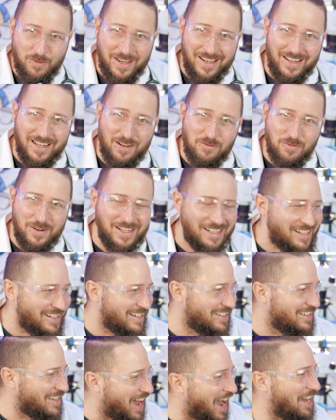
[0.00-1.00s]
really,
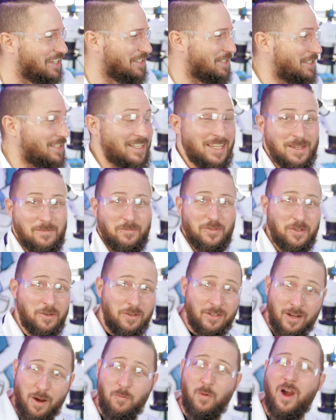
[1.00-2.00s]
really nice. Tim, do
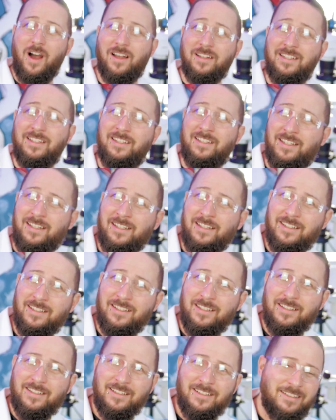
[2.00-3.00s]
you know what? I
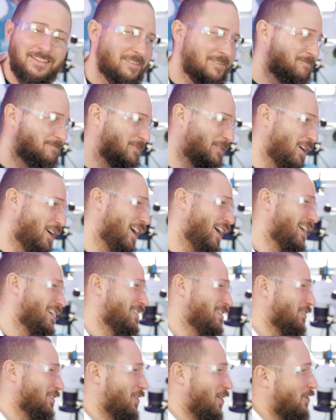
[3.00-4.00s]
don't know. Tell uh,
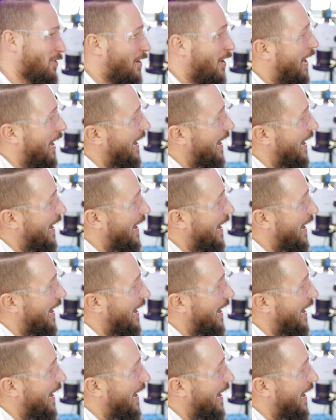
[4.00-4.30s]
you don't know.